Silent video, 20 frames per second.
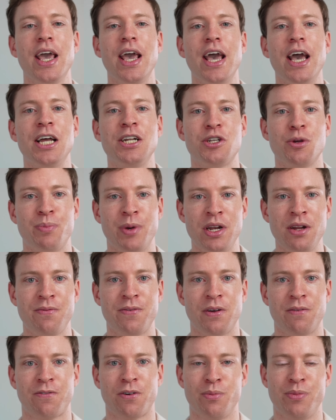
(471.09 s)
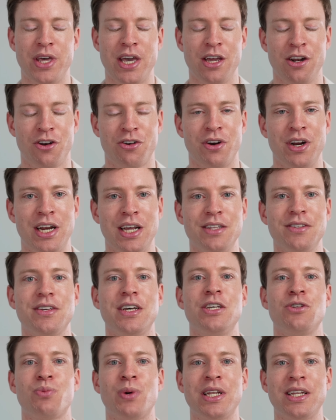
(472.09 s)
and to benefit from their ingredients
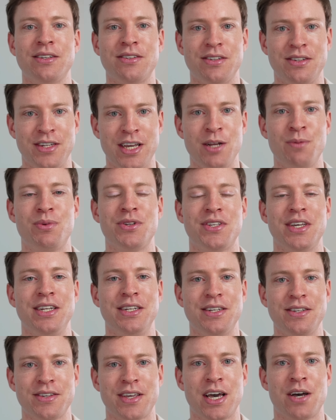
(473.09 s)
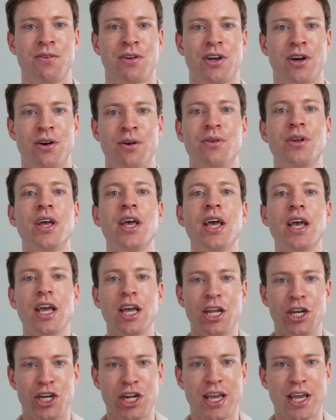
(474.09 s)
as well as a 10% discount code,
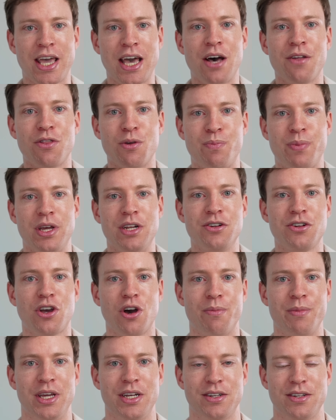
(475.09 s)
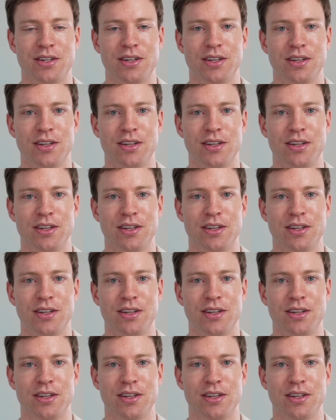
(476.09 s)
check out the pinned comment.